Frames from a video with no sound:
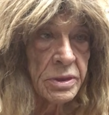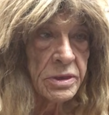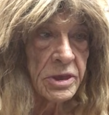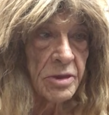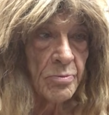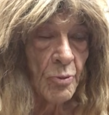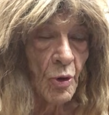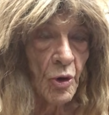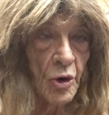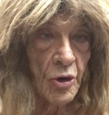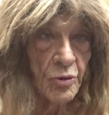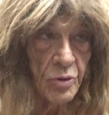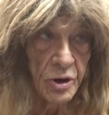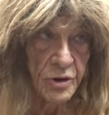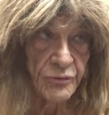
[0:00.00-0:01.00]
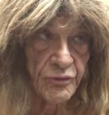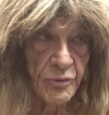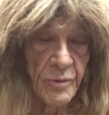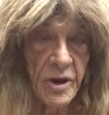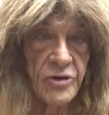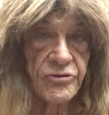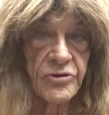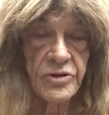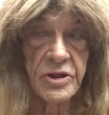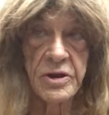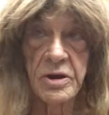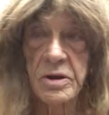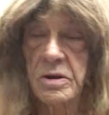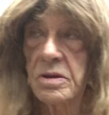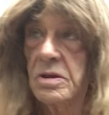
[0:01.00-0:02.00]
There's more information
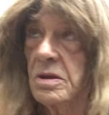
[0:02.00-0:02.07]
there.